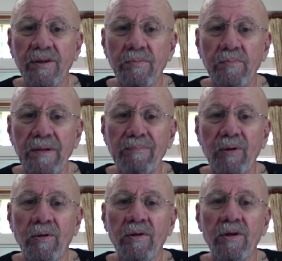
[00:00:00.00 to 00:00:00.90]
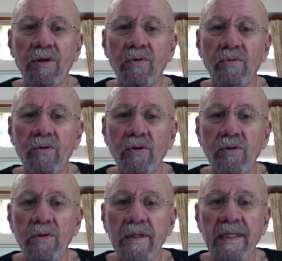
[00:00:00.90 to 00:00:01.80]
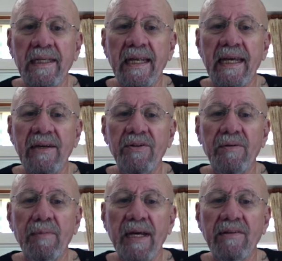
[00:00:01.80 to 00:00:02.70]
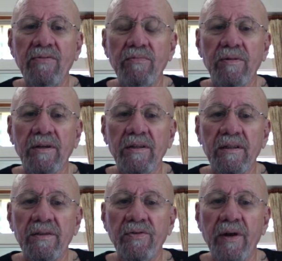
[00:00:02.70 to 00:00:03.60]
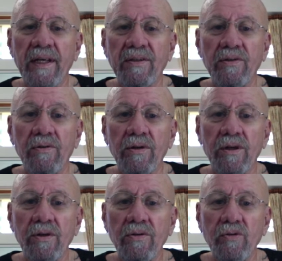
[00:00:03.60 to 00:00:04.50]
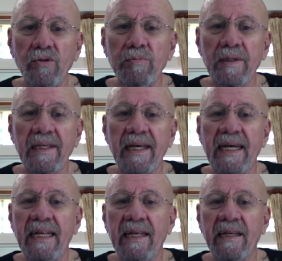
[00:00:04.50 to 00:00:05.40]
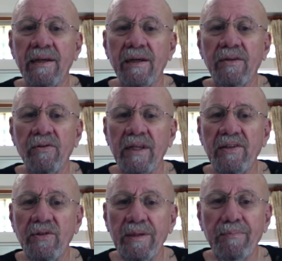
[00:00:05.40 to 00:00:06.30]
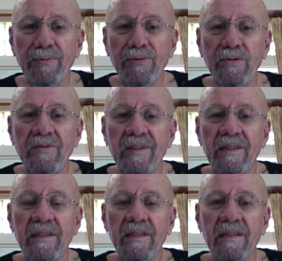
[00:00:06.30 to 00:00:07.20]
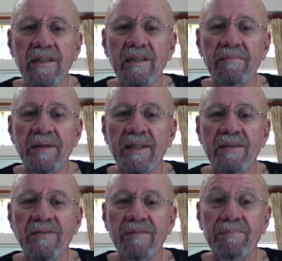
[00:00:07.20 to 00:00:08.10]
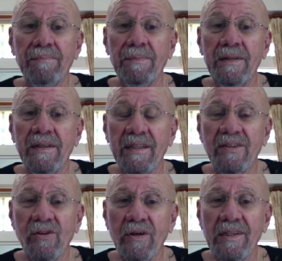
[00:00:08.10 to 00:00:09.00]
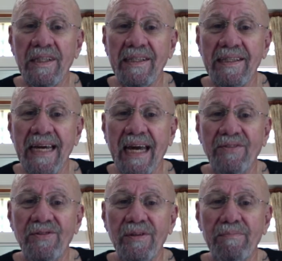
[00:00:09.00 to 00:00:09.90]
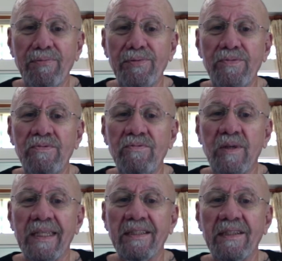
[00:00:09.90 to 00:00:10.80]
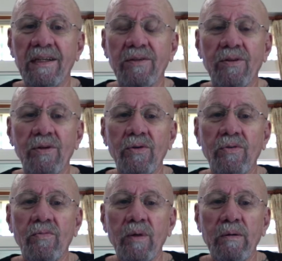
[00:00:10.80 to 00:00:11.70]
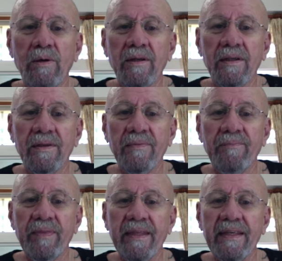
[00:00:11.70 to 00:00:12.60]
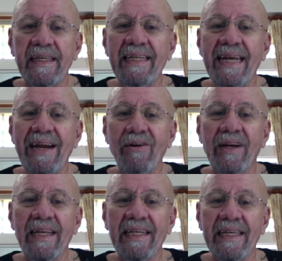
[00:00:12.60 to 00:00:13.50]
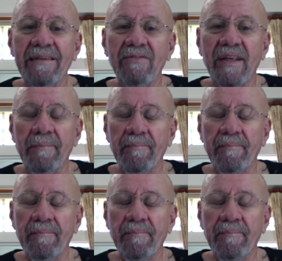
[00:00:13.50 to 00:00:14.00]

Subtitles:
people looking at how their minds work and trying to duplicate it, trying to improve it. But it's been a daunting task to improve what we were inherently given.